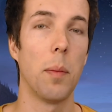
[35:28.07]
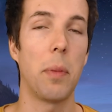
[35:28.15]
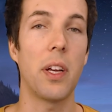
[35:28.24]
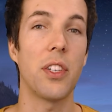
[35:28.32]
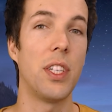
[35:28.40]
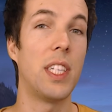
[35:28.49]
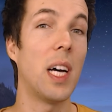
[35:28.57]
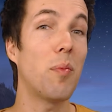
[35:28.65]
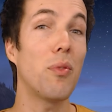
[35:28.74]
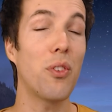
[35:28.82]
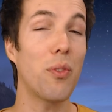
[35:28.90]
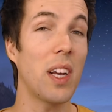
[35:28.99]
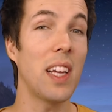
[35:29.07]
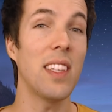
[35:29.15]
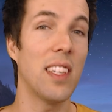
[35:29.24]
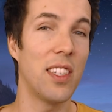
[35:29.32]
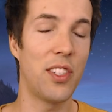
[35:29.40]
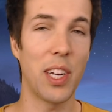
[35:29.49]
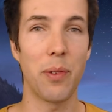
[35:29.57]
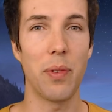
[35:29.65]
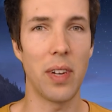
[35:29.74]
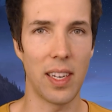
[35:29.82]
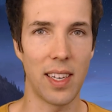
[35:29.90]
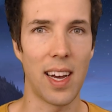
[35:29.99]
Because double greed
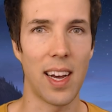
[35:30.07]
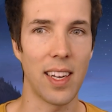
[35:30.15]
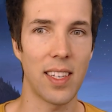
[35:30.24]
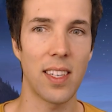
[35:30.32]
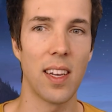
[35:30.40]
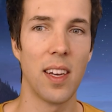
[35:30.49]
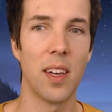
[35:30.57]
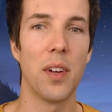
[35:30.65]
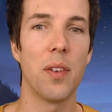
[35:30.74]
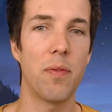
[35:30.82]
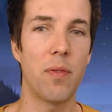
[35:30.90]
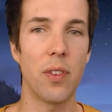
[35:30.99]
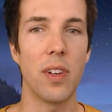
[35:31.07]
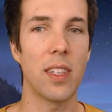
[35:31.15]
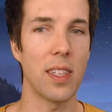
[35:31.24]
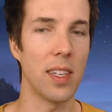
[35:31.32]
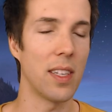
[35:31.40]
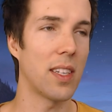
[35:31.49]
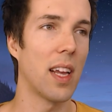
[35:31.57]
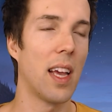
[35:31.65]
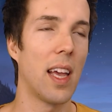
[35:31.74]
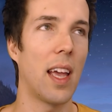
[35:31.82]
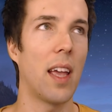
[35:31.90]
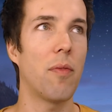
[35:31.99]
generally dies. For instance,
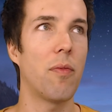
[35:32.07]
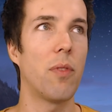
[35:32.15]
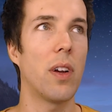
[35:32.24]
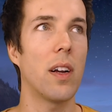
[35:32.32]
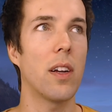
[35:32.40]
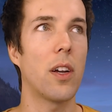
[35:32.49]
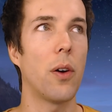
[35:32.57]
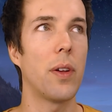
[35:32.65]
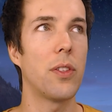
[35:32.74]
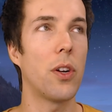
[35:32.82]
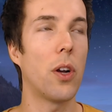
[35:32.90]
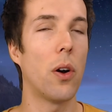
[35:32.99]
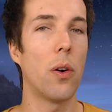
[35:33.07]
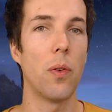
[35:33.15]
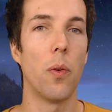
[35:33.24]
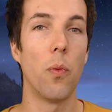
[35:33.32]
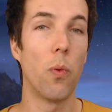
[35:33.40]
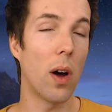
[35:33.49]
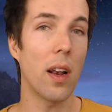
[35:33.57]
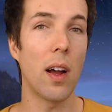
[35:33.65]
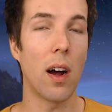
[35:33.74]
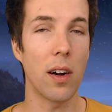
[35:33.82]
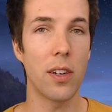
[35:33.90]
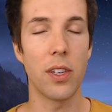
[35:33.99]
if we're going to go one
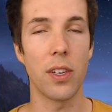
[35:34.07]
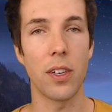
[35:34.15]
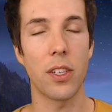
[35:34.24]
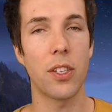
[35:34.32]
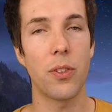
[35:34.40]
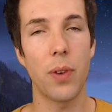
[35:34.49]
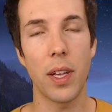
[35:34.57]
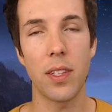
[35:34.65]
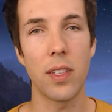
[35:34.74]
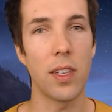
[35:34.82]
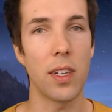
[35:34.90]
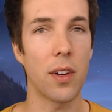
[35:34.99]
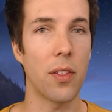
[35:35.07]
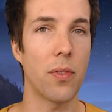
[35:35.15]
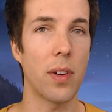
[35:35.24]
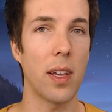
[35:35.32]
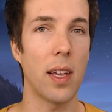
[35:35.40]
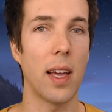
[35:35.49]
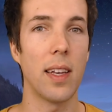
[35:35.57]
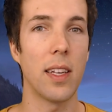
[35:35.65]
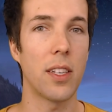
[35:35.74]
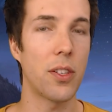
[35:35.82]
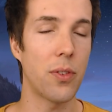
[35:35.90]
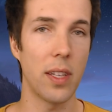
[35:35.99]
archer straight to tier 3 and
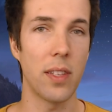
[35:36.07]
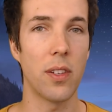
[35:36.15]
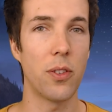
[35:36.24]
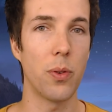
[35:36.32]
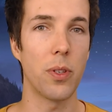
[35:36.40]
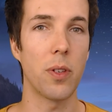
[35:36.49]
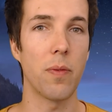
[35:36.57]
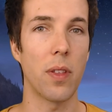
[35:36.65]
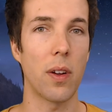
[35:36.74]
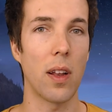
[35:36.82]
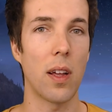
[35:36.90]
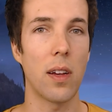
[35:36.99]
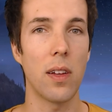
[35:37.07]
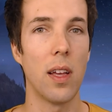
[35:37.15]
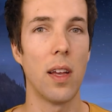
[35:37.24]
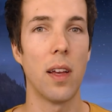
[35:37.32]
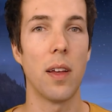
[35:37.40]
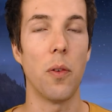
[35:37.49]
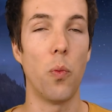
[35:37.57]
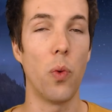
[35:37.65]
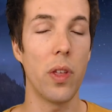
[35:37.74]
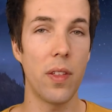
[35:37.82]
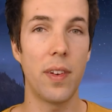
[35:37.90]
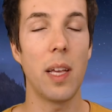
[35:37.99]
then straight to Druids of the Claw
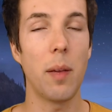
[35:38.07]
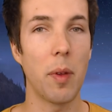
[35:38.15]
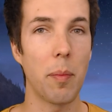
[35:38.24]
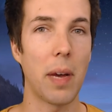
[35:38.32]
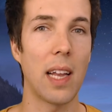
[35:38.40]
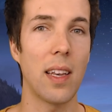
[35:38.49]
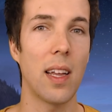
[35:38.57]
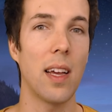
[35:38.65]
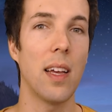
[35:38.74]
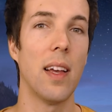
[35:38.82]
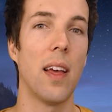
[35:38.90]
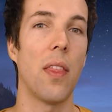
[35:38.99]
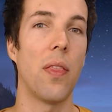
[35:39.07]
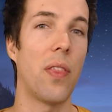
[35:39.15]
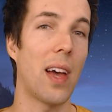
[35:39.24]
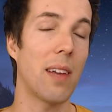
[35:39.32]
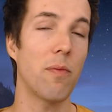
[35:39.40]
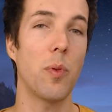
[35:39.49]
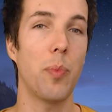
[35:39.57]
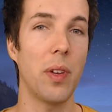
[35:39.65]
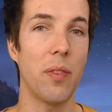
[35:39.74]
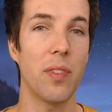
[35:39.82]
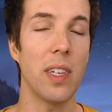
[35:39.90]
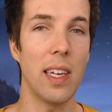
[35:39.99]
with Demon Panda, that would
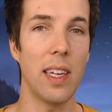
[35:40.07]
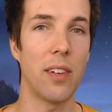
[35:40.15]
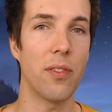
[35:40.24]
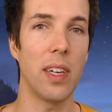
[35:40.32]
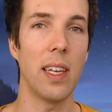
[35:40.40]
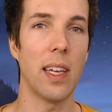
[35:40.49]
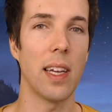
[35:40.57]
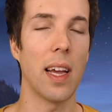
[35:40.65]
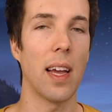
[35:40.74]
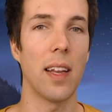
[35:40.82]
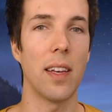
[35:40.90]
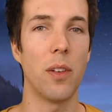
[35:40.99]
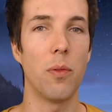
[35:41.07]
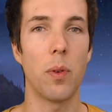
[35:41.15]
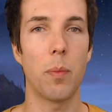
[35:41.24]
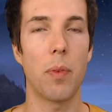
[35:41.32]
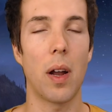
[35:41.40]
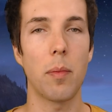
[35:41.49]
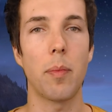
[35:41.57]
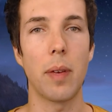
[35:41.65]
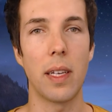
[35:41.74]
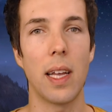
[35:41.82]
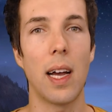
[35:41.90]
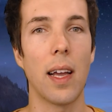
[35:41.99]
be really greedy and you would
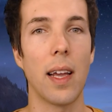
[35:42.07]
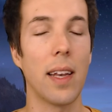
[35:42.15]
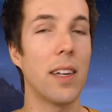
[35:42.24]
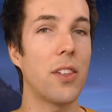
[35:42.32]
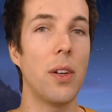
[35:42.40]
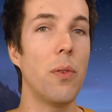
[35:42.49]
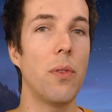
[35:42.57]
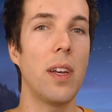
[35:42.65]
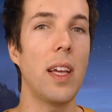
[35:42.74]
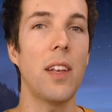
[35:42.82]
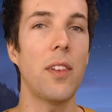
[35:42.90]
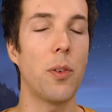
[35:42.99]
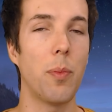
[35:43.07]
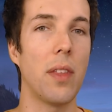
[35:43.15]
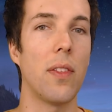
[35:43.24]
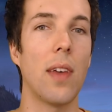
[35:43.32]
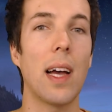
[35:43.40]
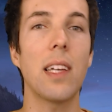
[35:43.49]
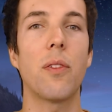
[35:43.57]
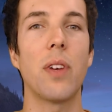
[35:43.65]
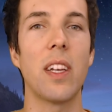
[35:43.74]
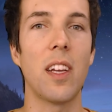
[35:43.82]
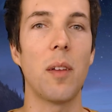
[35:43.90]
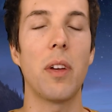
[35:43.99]
probably die. And there's no need to be that
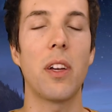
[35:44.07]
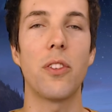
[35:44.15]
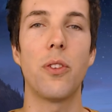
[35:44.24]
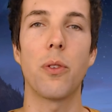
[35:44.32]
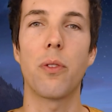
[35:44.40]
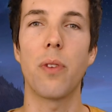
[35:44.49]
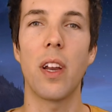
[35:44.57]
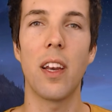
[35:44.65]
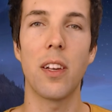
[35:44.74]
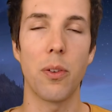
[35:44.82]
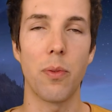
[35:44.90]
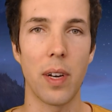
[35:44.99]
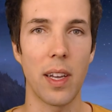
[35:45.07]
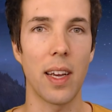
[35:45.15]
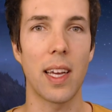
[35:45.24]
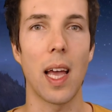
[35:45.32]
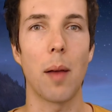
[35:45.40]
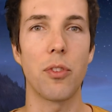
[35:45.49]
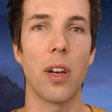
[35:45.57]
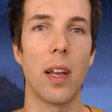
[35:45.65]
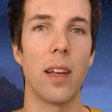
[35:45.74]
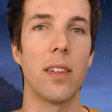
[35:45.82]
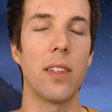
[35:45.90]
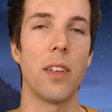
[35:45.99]
greedy because your greed is already
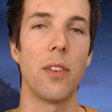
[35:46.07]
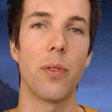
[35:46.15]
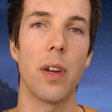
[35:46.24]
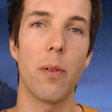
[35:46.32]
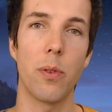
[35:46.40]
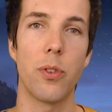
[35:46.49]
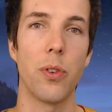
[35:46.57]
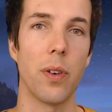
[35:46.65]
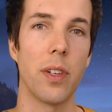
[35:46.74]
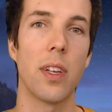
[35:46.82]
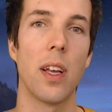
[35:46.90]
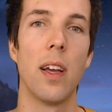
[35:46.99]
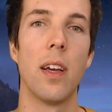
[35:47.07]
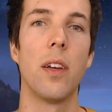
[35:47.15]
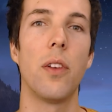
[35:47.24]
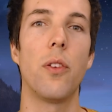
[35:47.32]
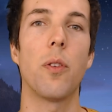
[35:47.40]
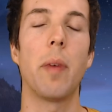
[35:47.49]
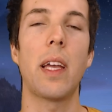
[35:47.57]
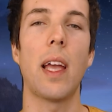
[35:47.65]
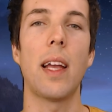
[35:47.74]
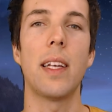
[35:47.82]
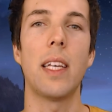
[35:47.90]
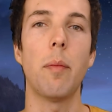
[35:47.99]
encapsulated in your hero choice. You're
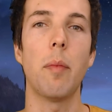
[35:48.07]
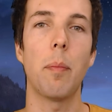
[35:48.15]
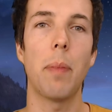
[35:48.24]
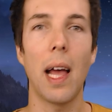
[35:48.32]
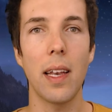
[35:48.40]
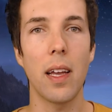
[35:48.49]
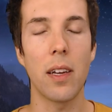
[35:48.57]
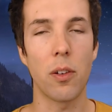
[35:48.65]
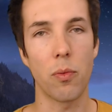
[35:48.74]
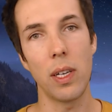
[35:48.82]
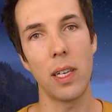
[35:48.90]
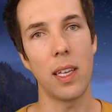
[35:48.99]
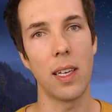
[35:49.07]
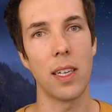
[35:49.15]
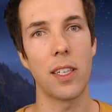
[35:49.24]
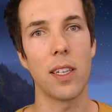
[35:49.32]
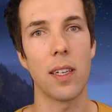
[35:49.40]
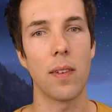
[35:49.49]
making Demon Panda your win condition.